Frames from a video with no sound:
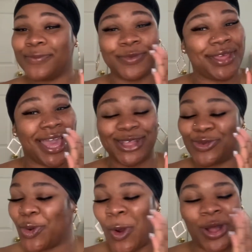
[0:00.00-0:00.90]
Yes,
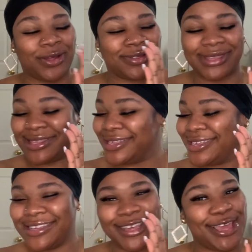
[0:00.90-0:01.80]
girls.
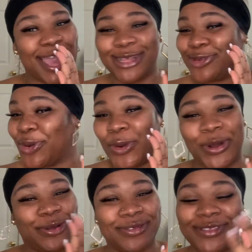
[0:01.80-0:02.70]
Yes,
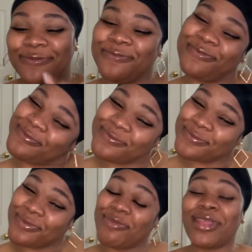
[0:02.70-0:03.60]
girls.
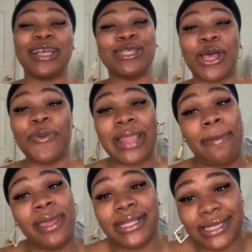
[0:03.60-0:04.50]
So with that
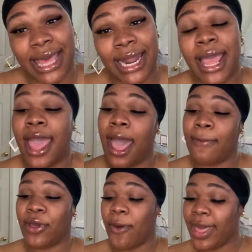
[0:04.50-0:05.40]
being said, I'm
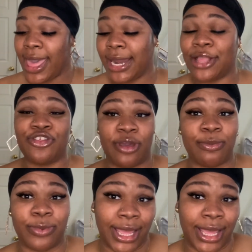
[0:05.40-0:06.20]
gonna go ahead and jump right